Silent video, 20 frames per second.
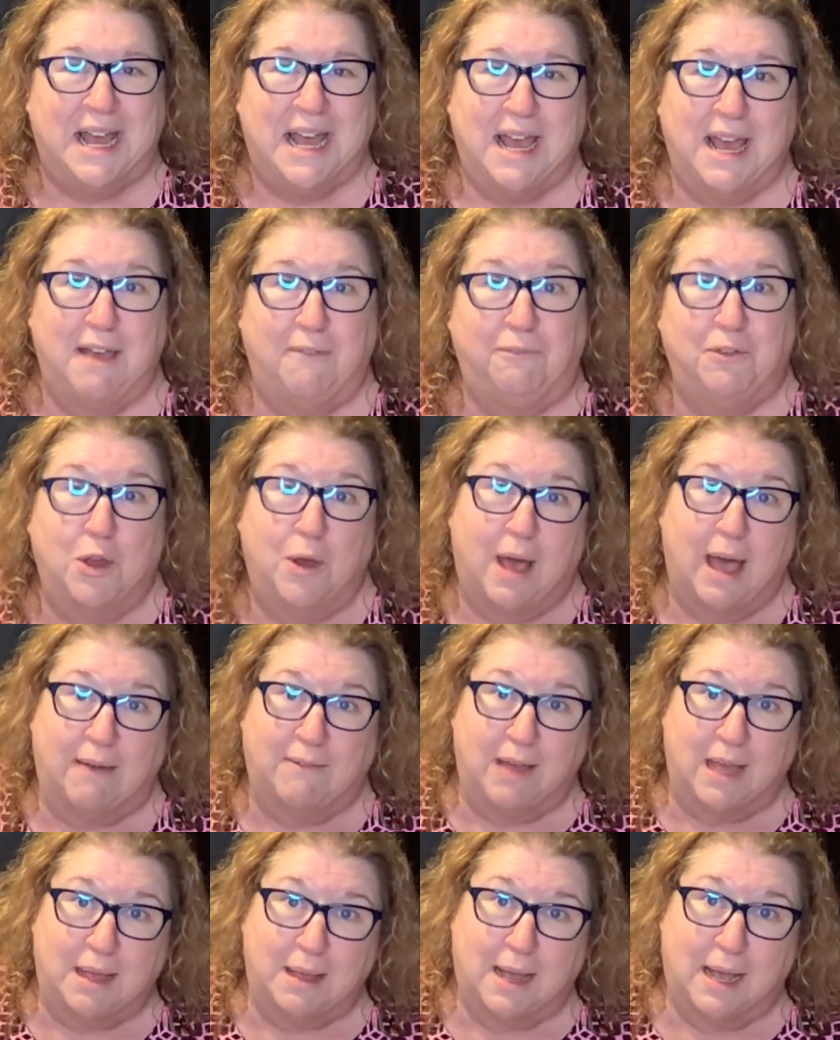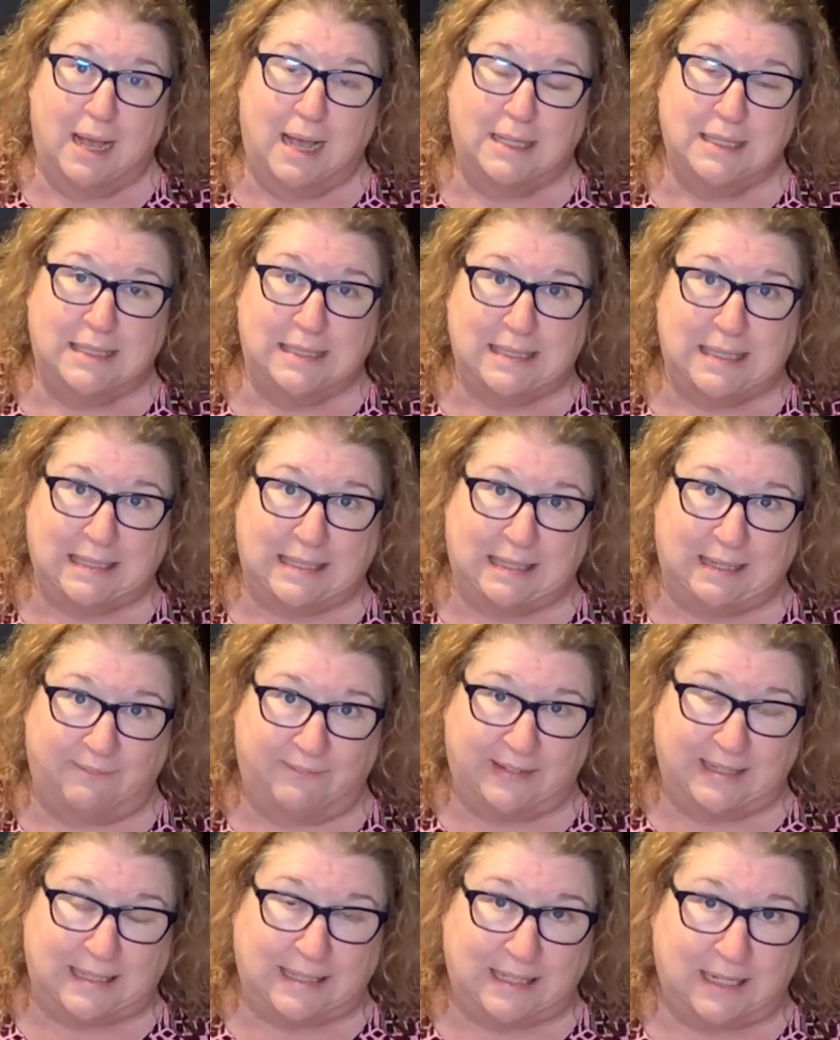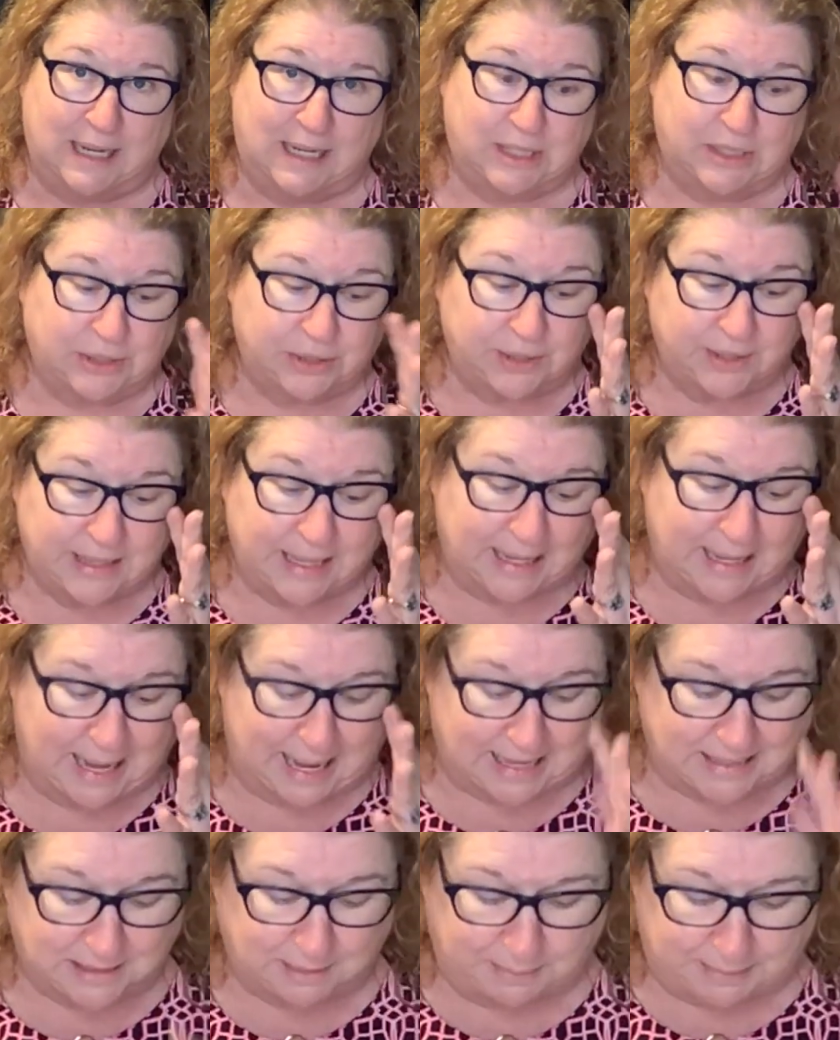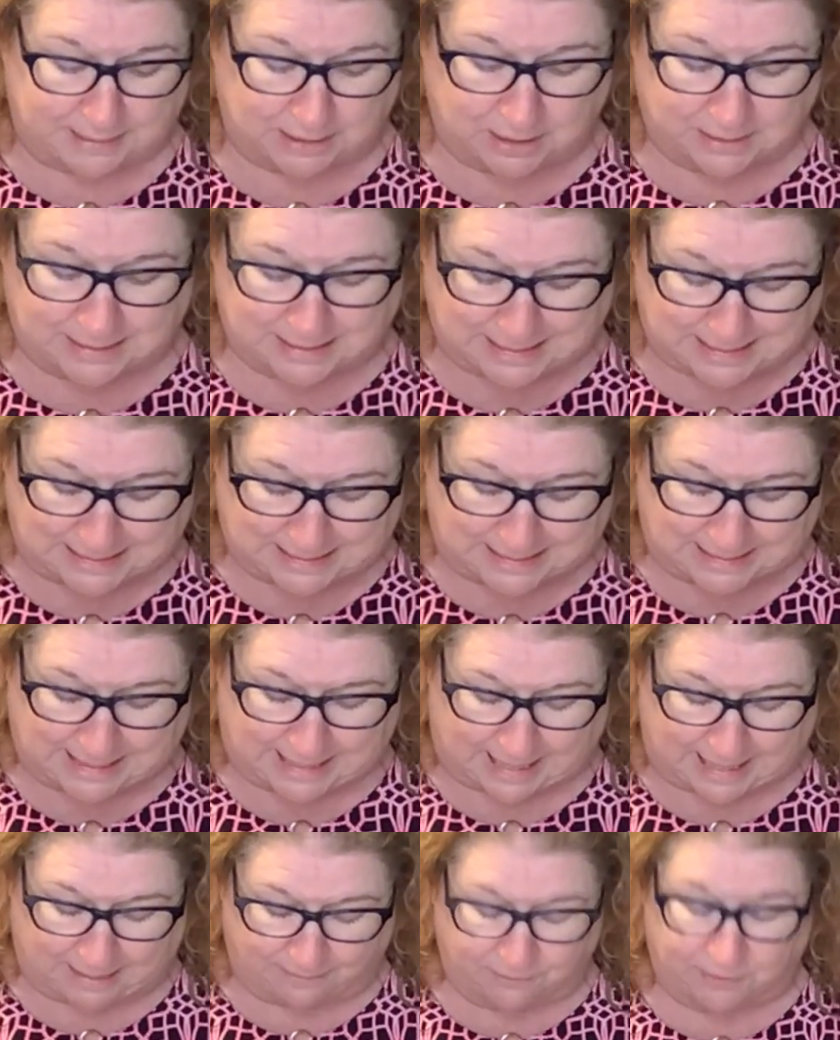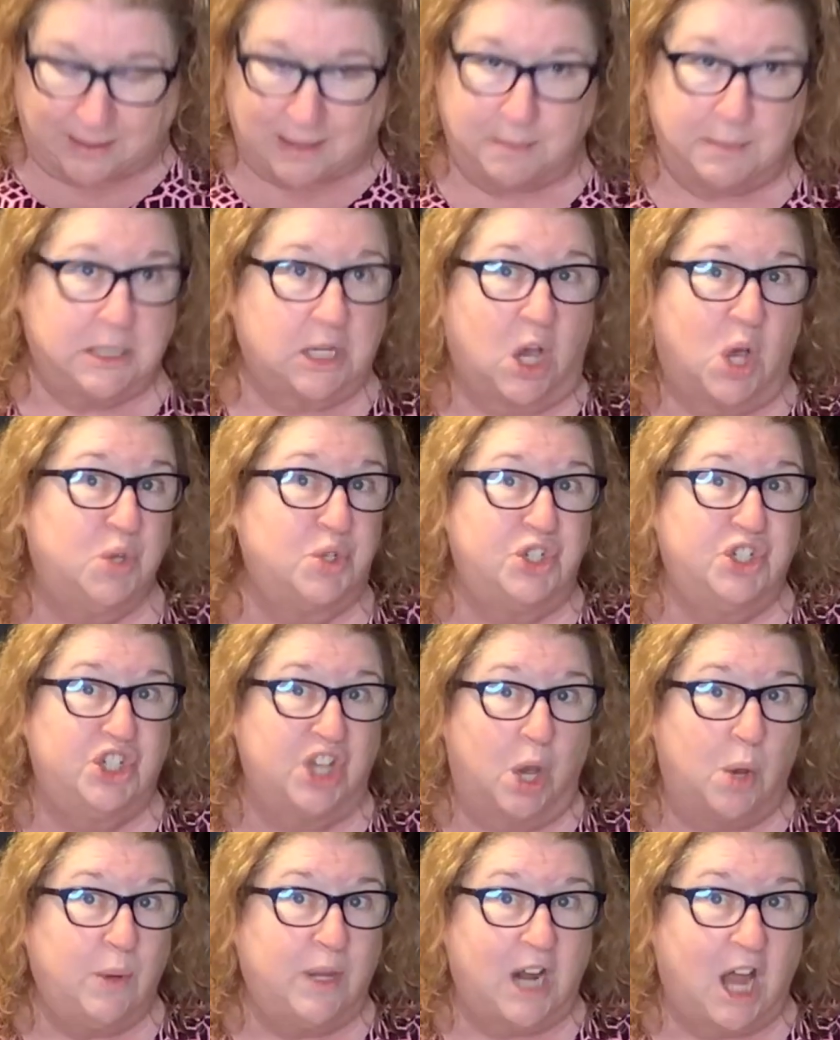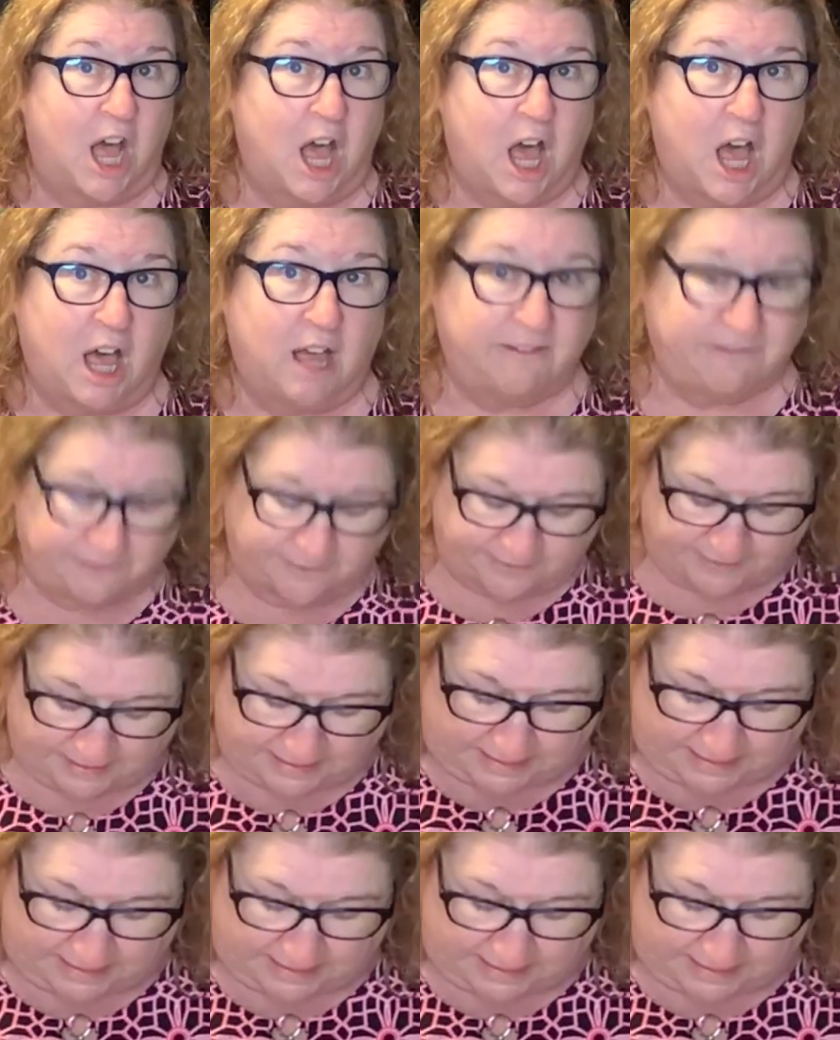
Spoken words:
if you have a significant other that has a beard, this is the day for him to go show it off.